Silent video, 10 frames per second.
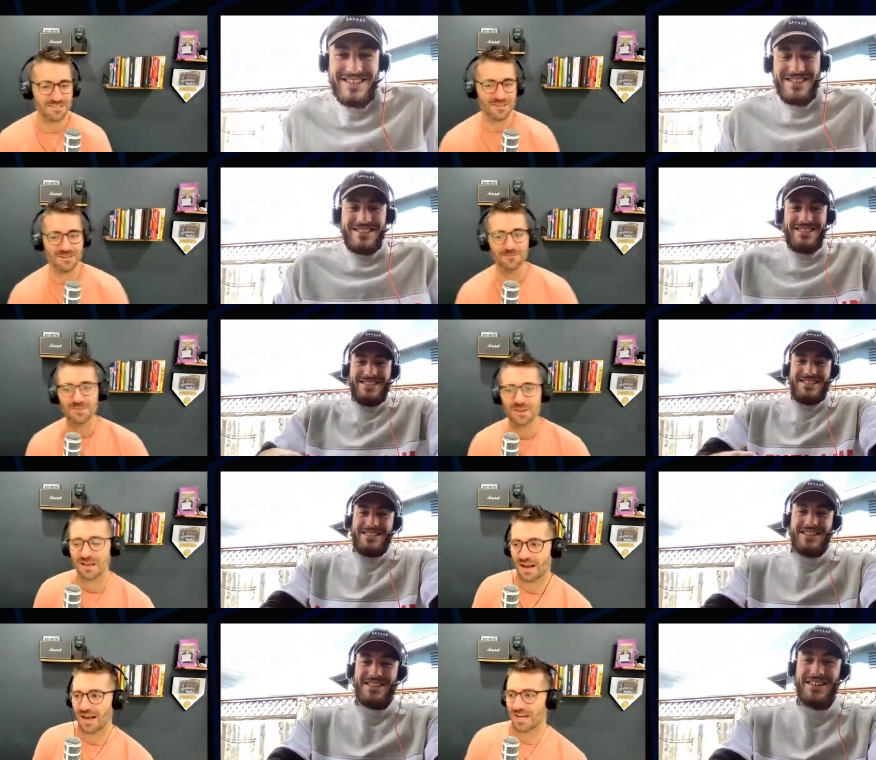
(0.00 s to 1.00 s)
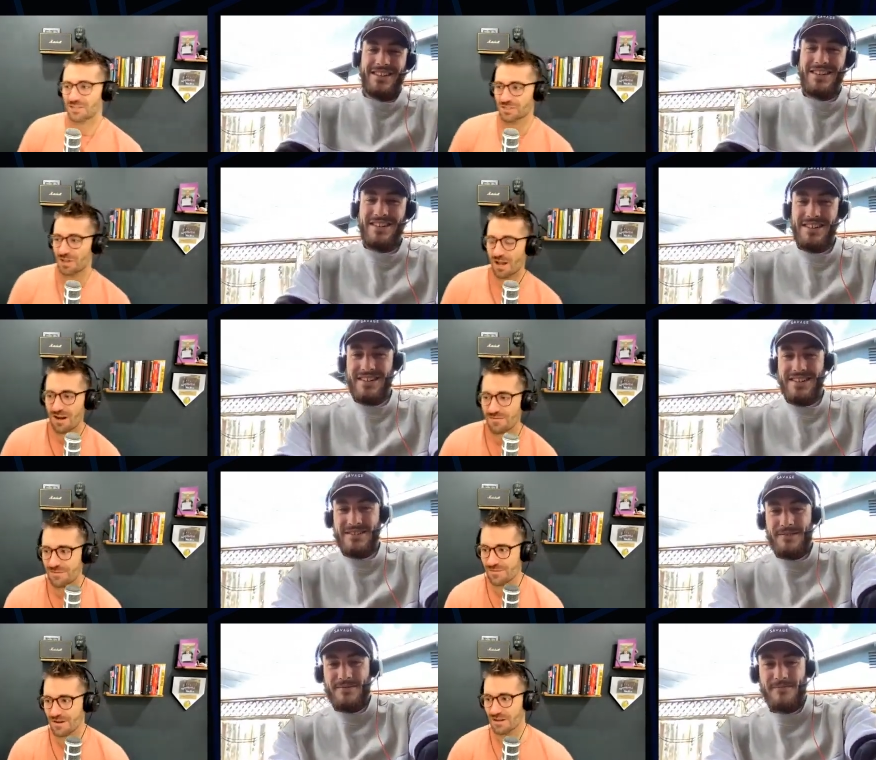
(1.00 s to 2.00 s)
Speaker 1: so I just got off
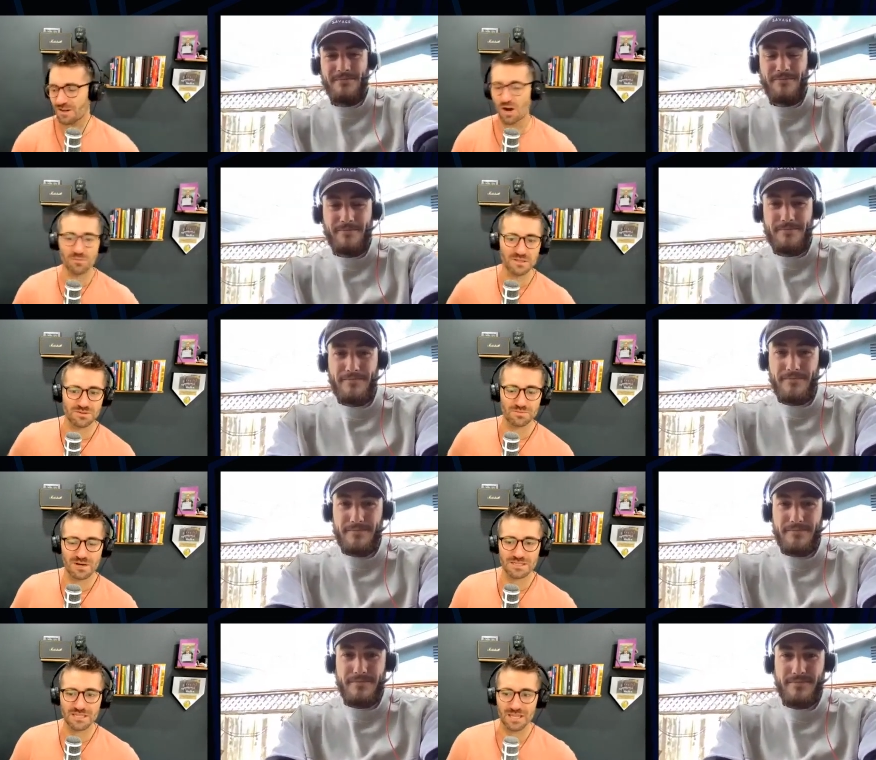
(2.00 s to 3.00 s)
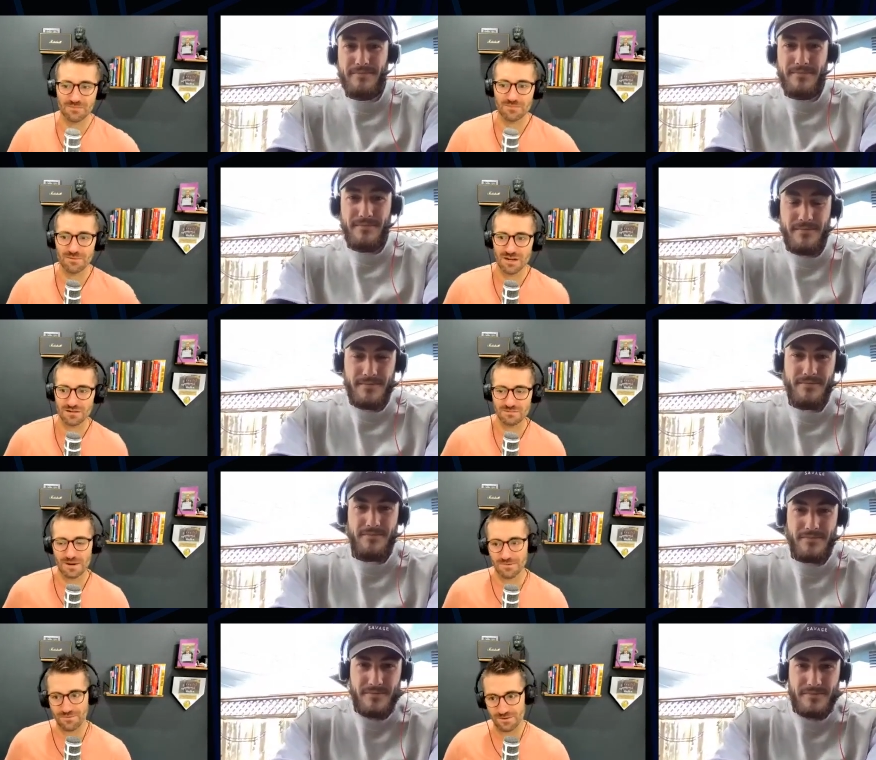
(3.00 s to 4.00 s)
of a call blitz with my team uh,
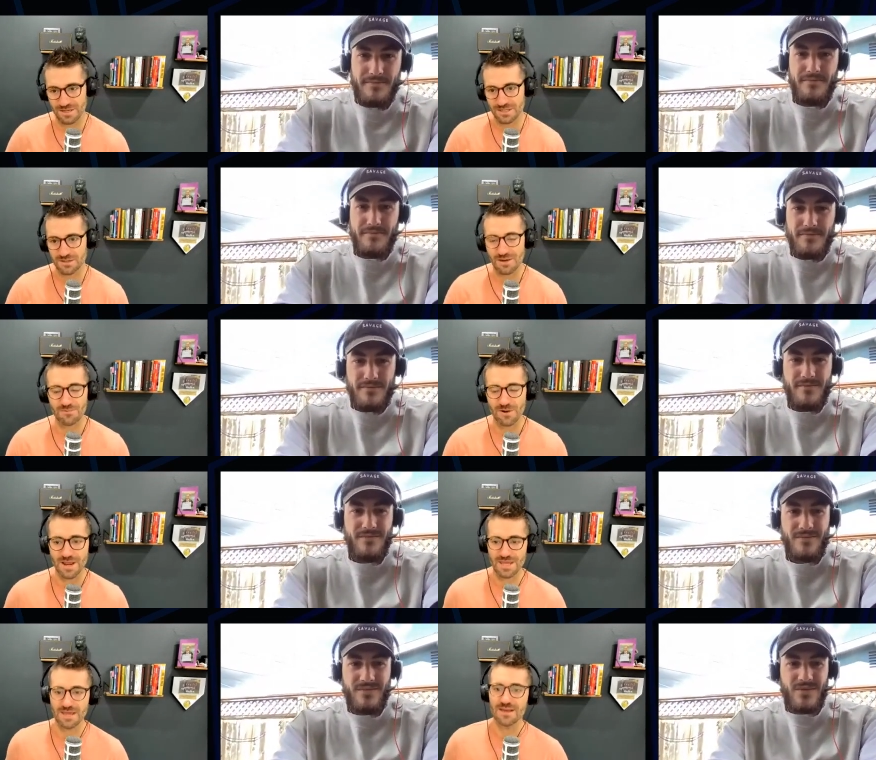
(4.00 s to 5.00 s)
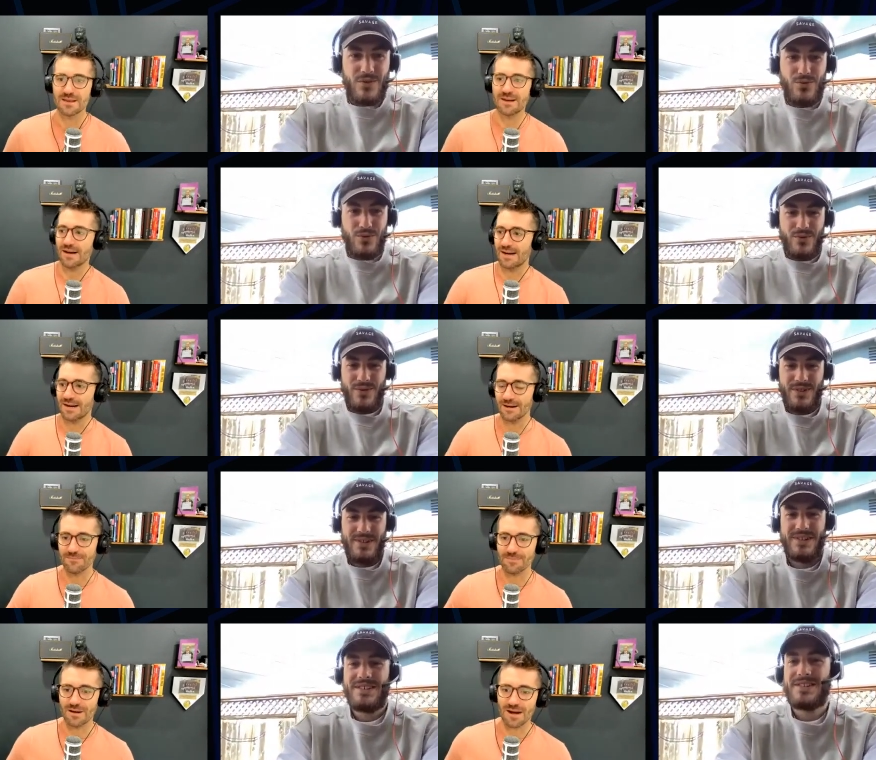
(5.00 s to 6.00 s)
right before this, so I'm ready.
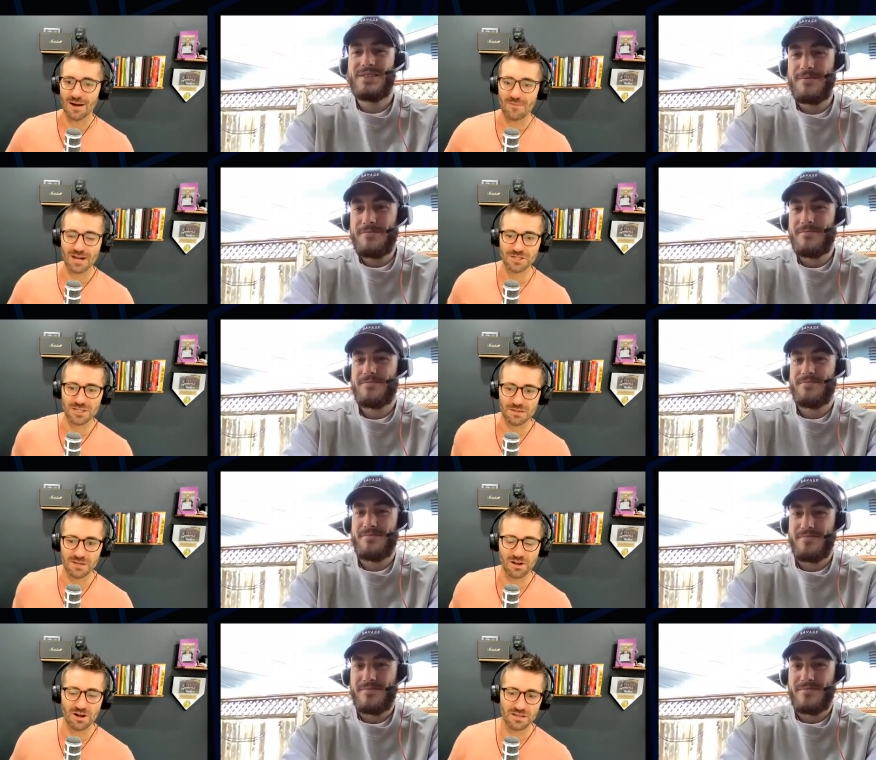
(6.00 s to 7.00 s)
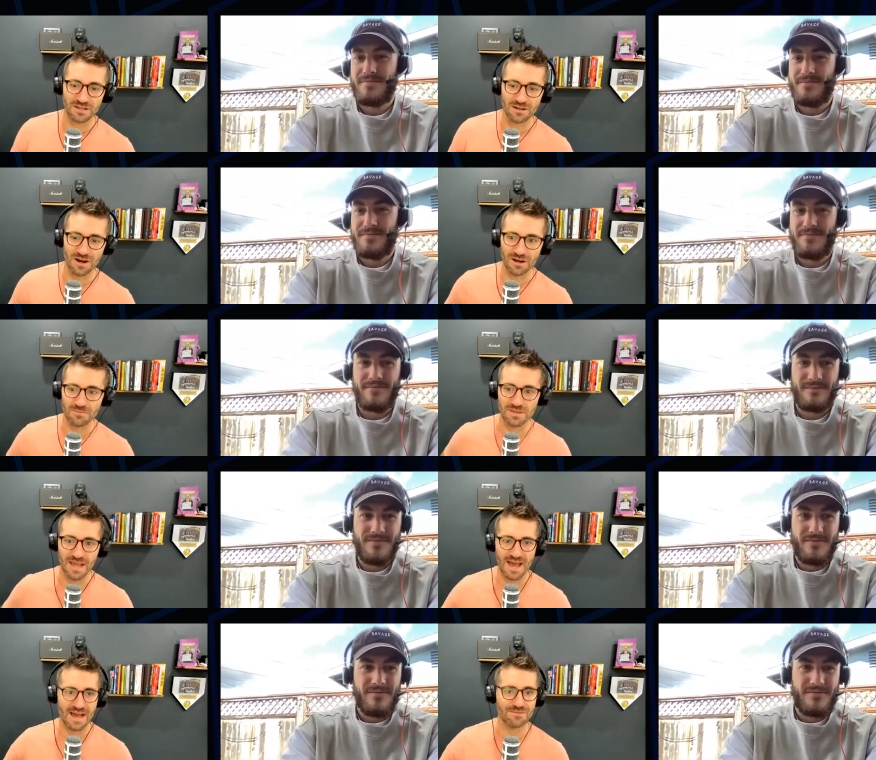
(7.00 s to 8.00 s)
Um, I'm actually going to be calling on
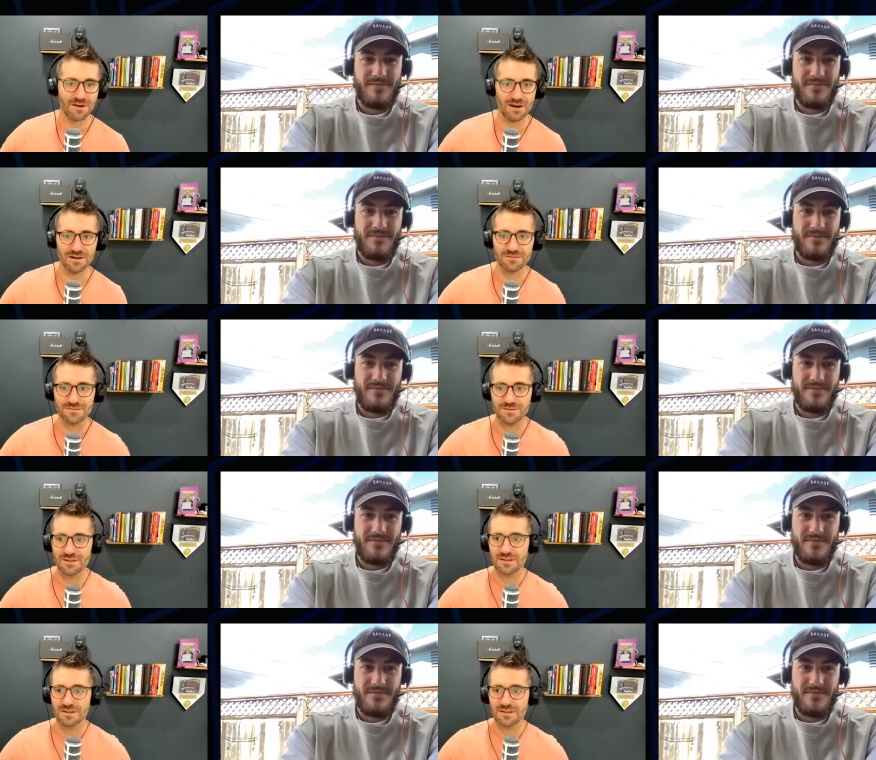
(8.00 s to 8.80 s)
behalf of